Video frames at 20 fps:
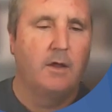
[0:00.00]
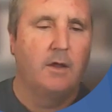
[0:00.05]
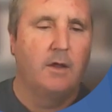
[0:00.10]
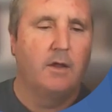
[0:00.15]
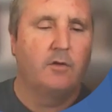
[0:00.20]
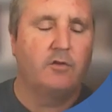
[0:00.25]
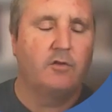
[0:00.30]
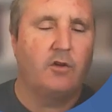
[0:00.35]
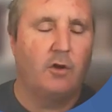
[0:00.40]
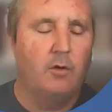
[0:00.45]

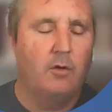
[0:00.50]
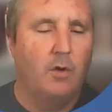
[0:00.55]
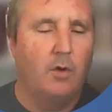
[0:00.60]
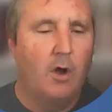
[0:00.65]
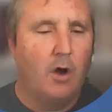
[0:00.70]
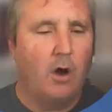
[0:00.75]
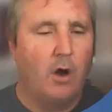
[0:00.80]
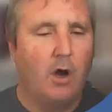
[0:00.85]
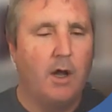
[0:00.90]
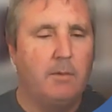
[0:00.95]
So
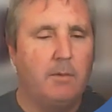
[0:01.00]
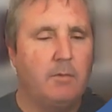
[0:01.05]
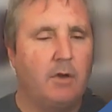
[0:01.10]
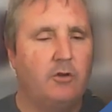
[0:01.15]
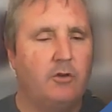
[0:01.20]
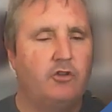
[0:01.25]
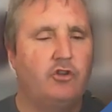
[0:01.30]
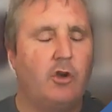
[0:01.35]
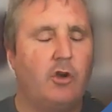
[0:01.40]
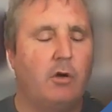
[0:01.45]
I'm going
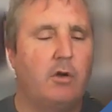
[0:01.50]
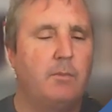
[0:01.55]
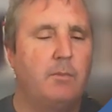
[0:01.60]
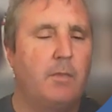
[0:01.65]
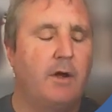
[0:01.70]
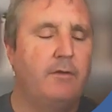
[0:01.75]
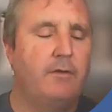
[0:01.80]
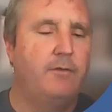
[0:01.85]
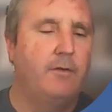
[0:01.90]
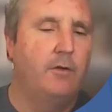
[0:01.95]
to show in
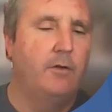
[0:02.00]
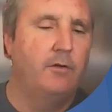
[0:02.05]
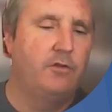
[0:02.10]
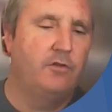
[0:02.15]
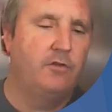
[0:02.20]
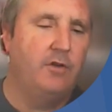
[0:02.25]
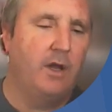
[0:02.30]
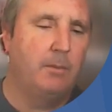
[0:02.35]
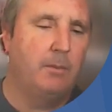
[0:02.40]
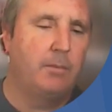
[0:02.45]
my first
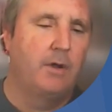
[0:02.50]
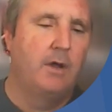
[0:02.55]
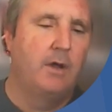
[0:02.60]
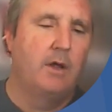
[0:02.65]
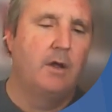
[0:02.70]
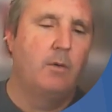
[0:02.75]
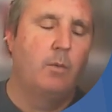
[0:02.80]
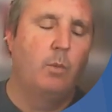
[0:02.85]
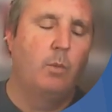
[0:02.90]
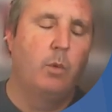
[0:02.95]
step
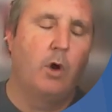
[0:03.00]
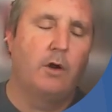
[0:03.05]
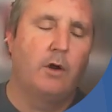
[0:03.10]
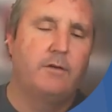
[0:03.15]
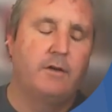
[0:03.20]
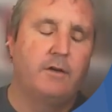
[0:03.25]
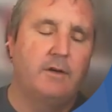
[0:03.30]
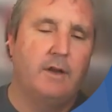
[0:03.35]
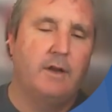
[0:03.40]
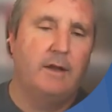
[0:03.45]

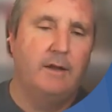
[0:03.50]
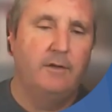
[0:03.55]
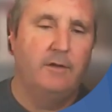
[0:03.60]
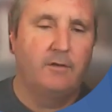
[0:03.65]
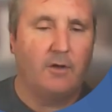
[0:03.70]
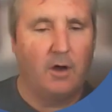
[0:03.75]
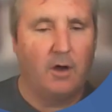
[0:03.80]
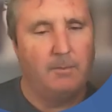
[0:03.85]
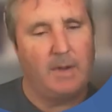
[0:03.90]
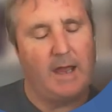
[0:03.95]
what it
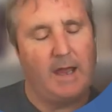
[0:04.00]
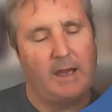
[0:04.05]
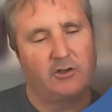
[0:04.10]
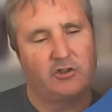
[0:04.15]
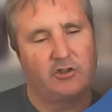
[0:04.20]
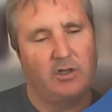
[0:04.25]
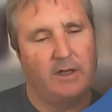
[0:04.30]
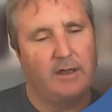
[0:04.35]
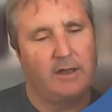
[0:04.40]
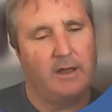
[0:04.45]
is I'm
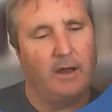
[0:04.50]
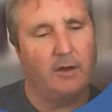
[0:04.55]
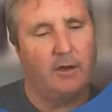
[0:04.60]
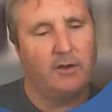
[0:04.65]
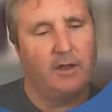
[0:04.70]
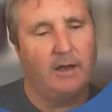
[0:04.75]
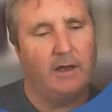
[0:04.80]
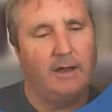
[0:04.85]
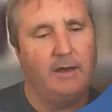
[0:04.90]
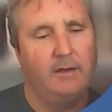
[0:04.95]
actually
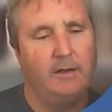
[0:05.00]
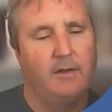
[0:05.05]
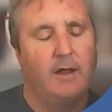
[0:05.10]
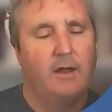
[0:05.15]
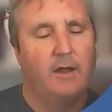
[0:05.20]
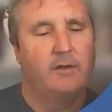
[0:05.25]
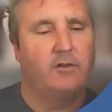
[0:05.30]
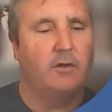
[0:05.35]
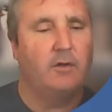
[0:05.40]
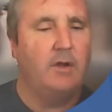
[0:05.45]
calculating.
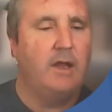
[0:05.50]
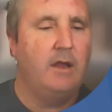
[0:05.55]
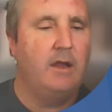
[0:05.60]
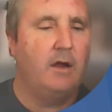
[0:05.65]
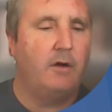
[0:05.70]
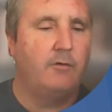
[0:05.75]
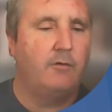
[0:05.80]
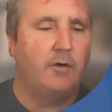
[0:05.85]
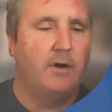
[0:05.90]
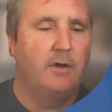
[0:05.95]
So
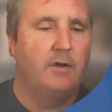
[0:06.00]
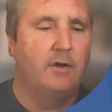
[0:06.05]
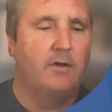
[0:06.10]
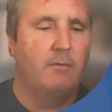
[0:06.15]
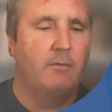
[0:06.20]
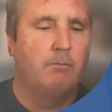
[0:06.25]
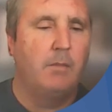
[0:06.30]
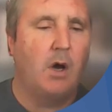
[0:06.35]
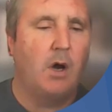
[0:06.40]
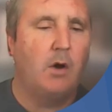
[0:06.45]
here I've written
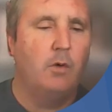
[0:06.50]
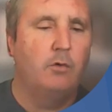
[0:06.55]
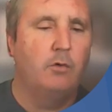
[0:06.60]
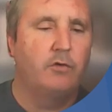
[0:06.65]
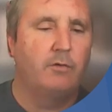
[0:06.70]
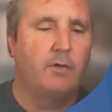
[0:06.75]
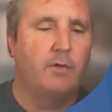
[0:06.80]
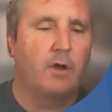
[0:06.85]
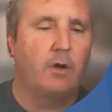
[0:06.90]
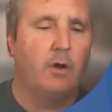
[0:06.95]
the
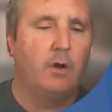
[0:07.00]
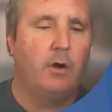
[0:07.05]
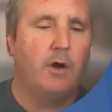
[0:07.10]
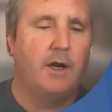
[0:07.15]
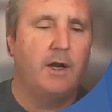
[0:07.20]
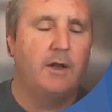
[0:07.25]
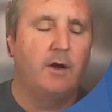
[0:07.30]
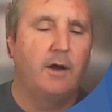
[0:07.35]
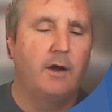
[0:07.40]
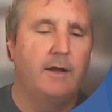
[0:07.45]
moles of the
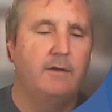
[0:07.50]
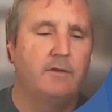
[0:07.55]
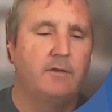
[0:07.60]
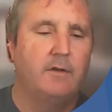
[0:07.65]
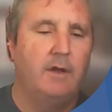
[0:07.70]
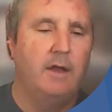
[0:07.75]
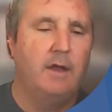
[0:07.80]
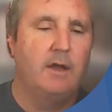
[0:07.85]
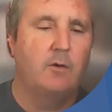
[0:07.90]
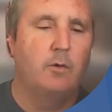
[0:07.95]
chloride
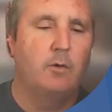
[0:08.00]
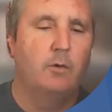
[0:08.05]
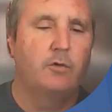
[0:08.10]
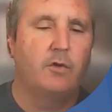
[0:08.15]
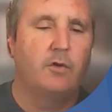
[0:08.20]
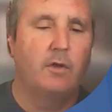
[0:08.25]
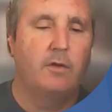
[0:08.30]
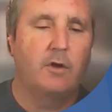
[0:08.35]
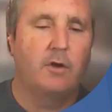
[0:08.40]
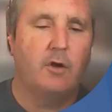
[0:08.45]
ions
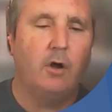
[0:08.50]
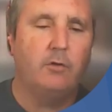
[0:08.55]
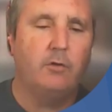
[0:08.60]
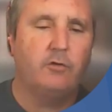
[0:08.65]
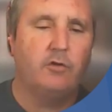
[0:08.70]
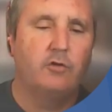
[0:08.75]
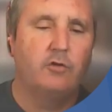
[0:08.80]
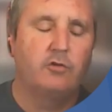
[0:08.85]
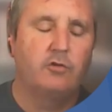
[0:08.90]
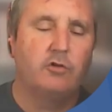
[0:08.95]
equals the
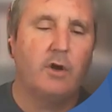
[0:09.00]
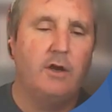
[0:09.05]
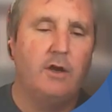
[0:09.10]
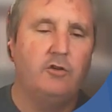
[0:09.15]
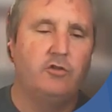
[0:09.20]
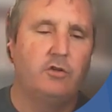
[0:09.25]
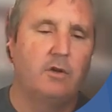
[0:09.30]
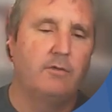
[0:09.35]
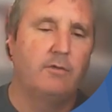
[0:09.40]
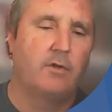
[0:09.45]

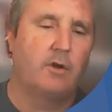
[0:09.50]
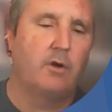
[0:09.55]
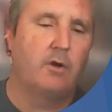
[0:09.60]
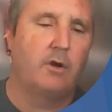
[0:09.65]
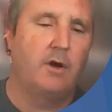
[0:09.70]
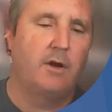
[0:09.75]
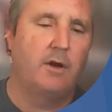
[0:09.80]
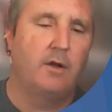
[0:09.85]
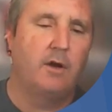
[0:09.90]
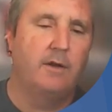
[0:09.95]
concentration of the
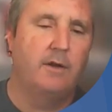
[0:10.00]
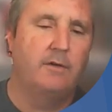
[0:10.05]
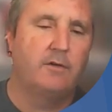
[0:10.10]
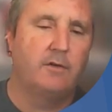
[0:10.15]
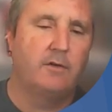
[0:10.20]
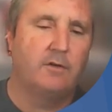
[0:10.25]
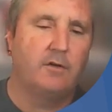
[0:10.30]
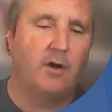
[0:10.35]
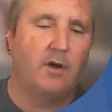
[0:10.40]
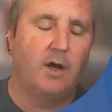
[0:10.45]
chloride
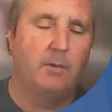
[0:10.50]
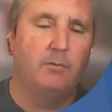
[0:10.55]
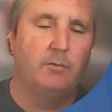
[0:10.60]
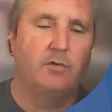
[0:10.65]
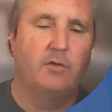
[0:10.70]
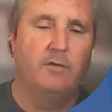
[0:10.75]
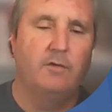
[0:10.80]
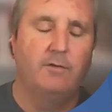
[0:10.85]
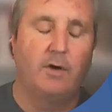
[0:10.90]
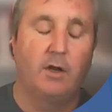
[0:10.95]
ions
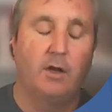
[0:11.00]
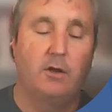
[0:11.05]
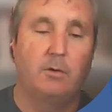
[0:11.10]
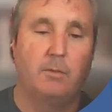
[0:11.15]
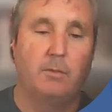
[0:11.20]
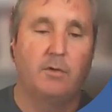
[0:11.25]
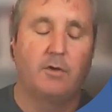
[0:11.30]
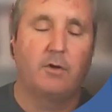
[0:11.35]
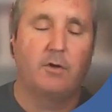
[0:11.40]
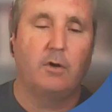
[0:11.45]
times the
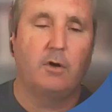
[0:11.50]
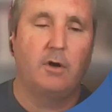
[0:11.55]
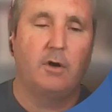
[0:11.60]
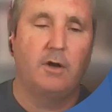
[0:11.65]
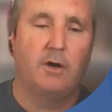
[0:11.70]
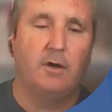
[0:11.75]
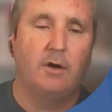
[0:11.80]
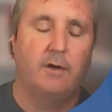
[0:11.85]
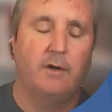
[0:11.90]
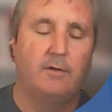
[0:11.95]
volume of the
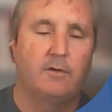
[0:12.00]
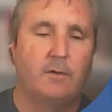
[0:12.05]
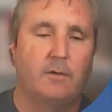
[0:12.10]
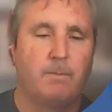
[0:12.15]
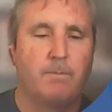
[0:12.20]
chloride ions.